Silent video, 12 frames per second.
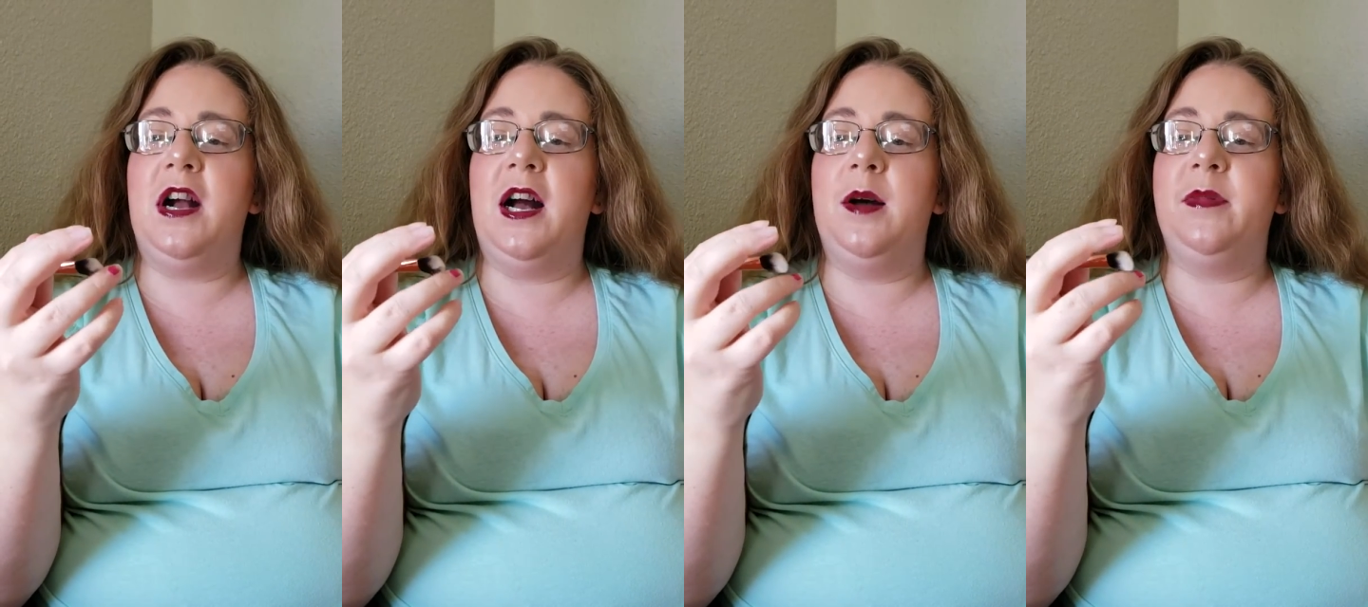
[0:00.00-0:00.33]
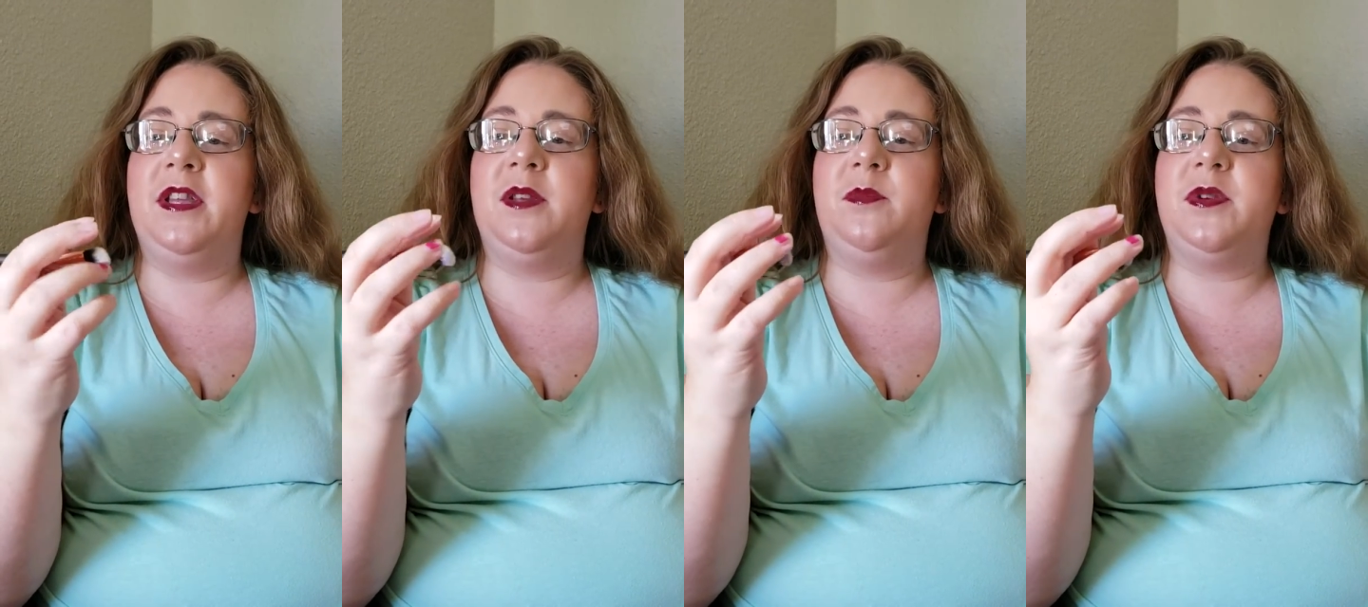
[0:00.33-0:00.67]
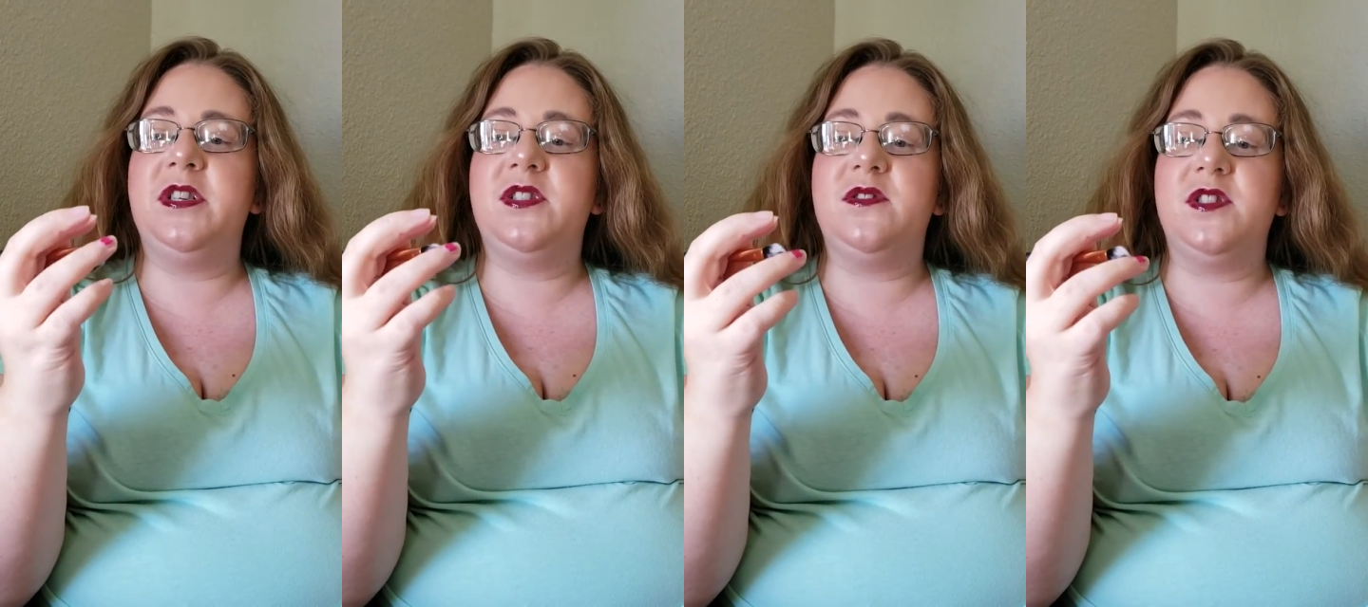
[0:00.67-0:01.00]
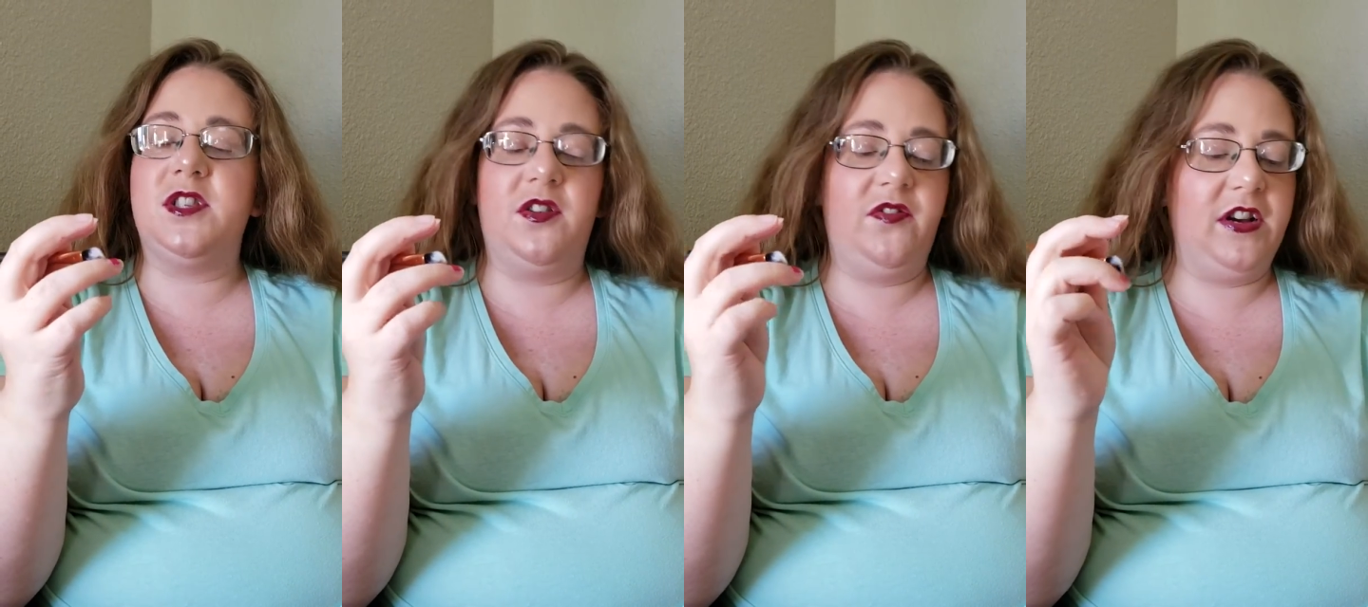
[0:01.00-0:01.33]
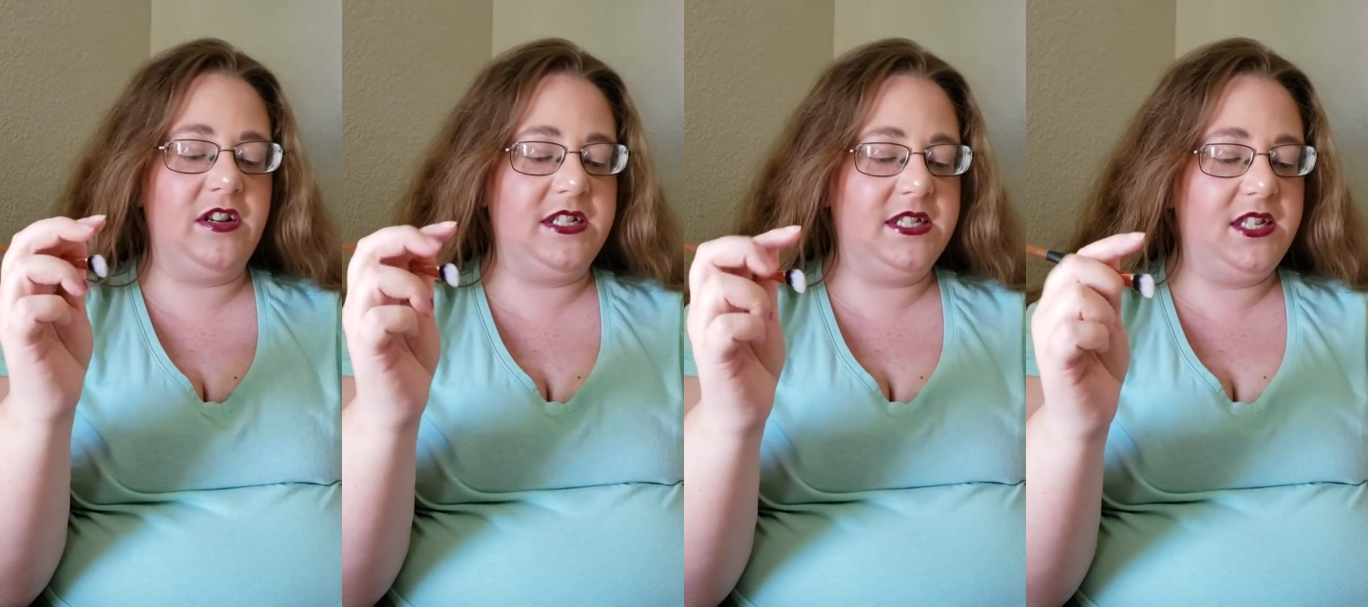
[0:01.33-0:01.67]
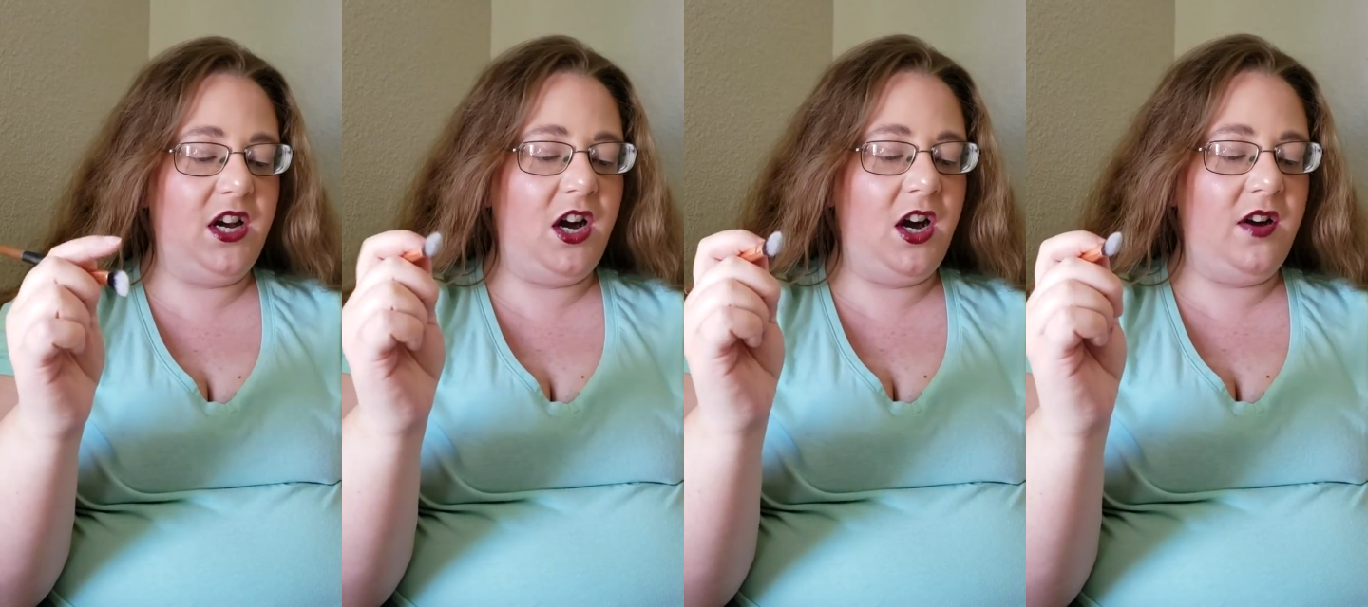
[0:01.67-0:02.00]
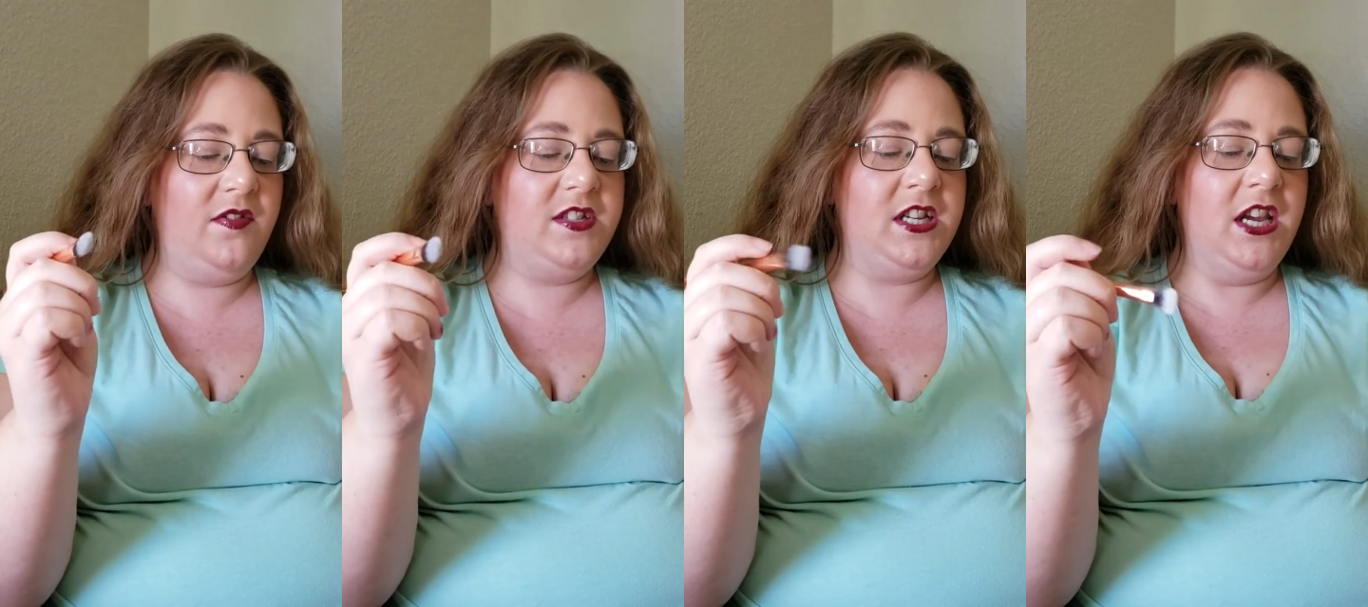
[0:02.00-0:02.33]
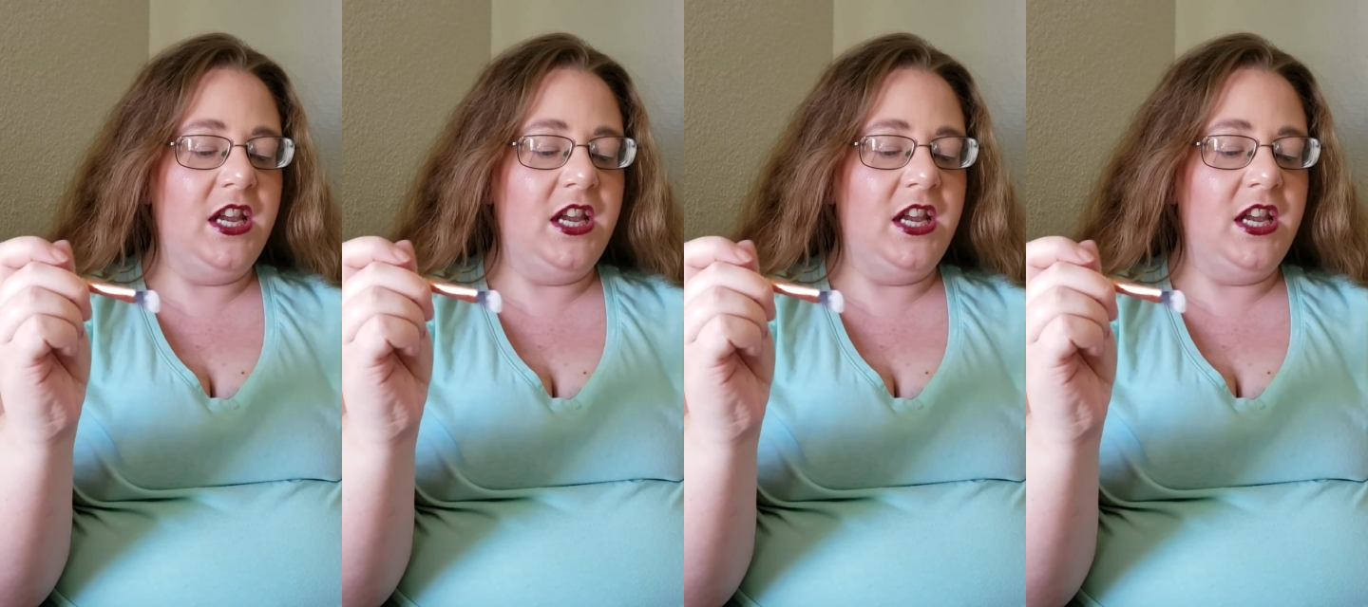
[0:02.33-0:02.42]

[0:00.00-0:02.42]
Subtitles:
and the bristles are very soft.